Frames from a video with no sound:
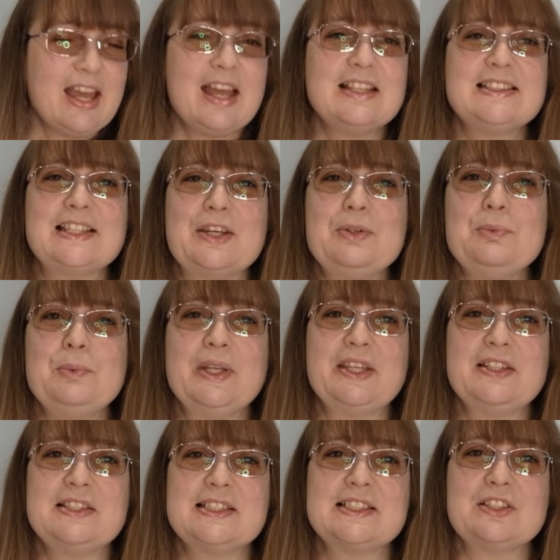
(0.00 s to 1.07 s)
So we're
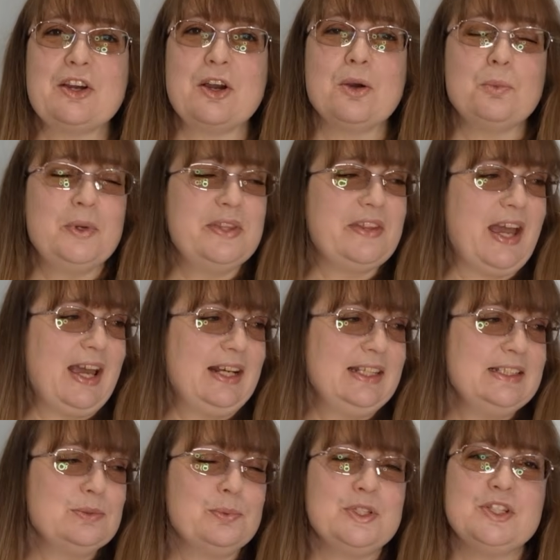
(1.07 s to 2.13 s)
going to start with
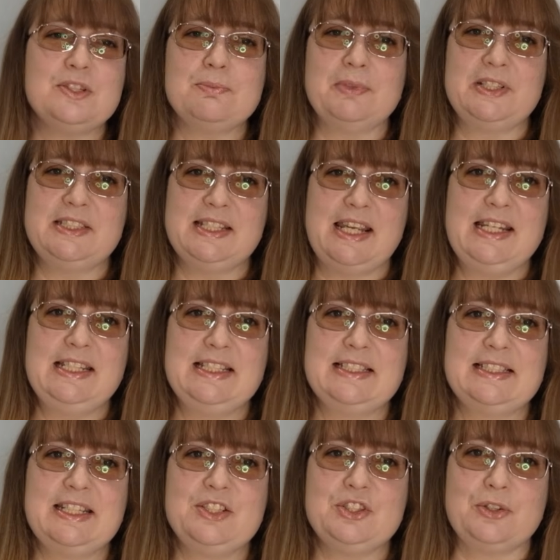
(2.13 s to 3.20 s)
Alice, which is my daily
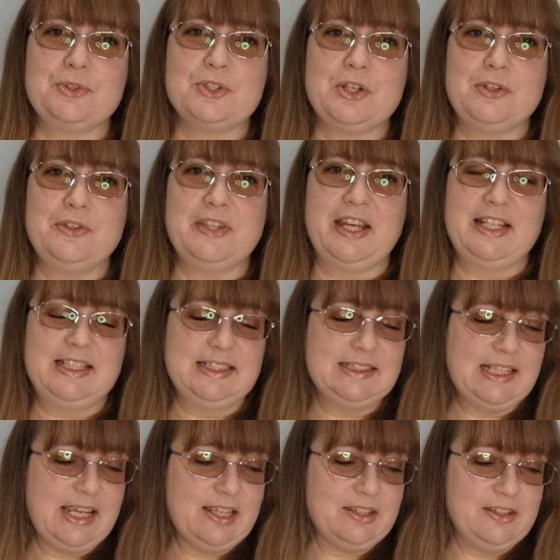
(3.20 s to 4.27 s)
stitch. I'll show you that in a
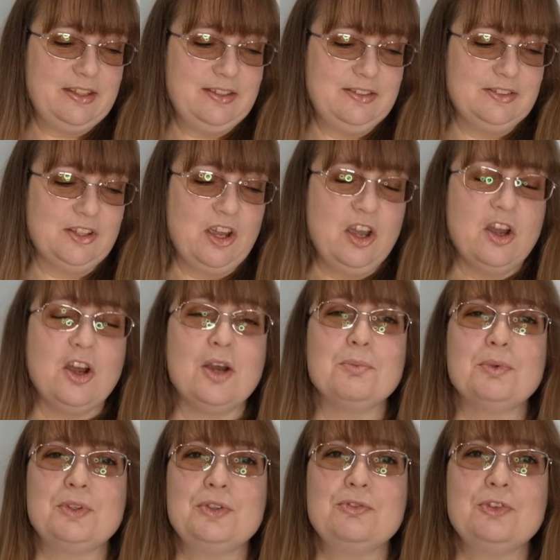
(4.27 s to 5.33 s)
second.
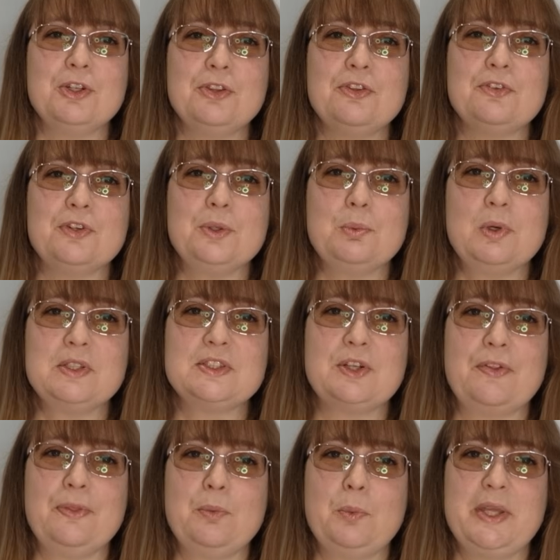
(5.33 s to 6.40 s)
I'm going to run through what's
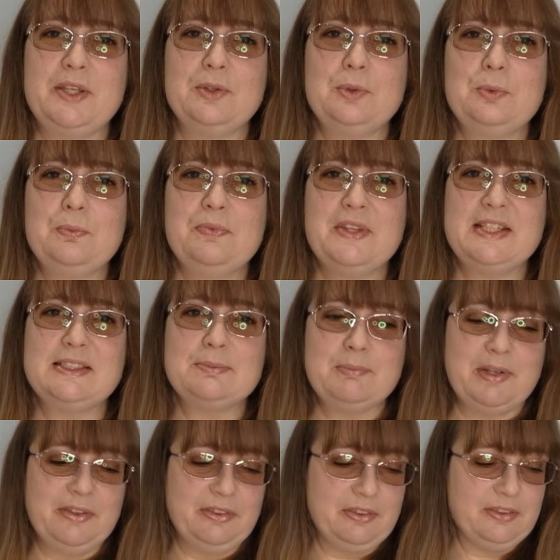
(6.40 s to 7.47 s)
on the wheel this
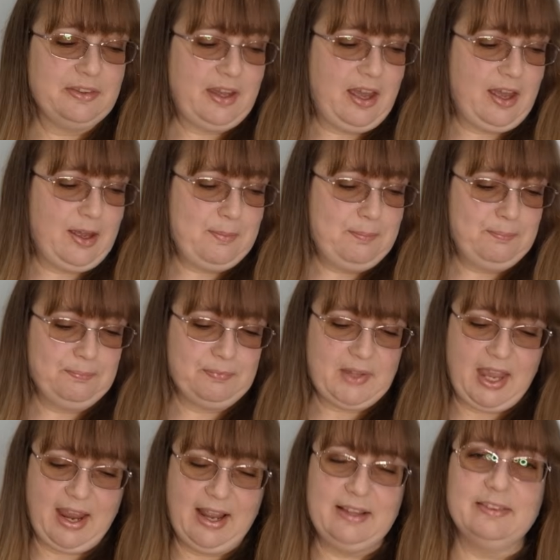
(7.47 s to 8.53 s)
month,
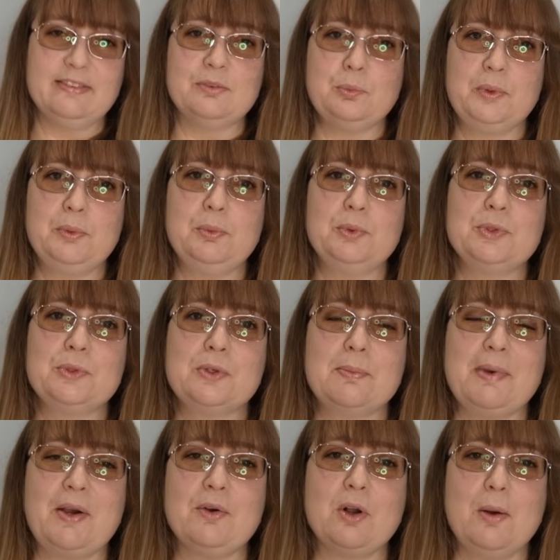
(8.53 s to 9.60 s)
and we will talk
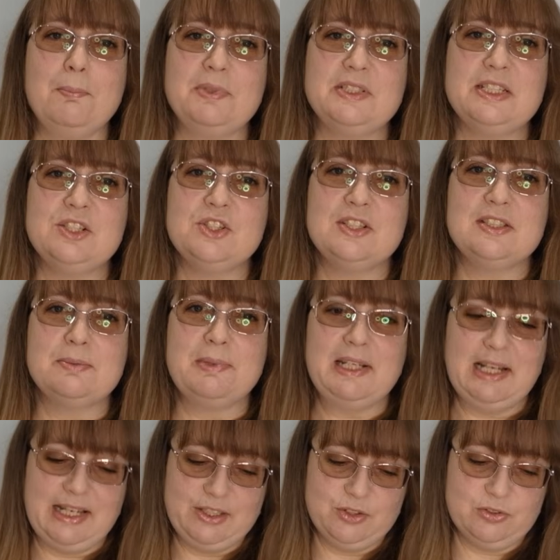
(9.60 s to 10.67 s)
about competitions a bit
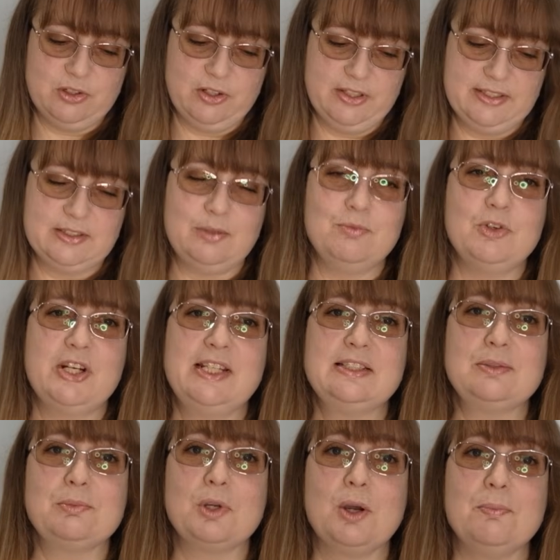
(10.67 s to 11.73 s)
later on, as I'm running
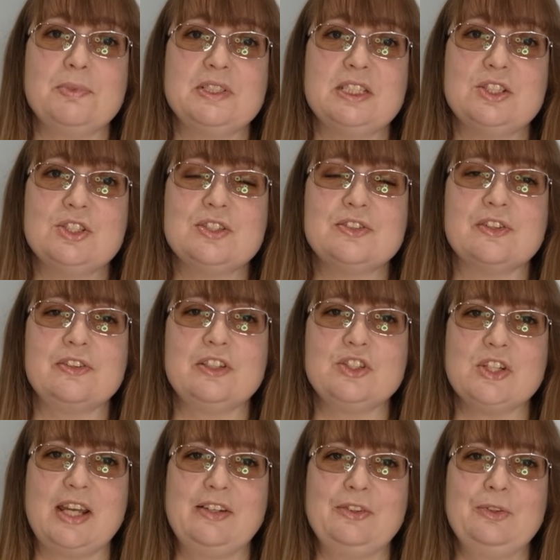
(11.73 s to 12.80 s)
some competitions on the
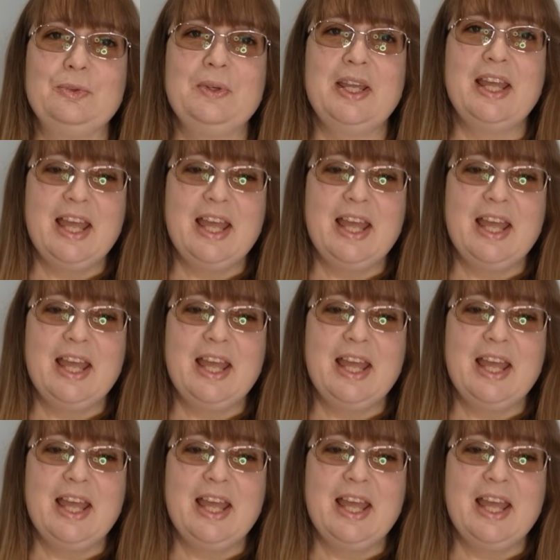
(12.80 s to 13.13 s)
channel,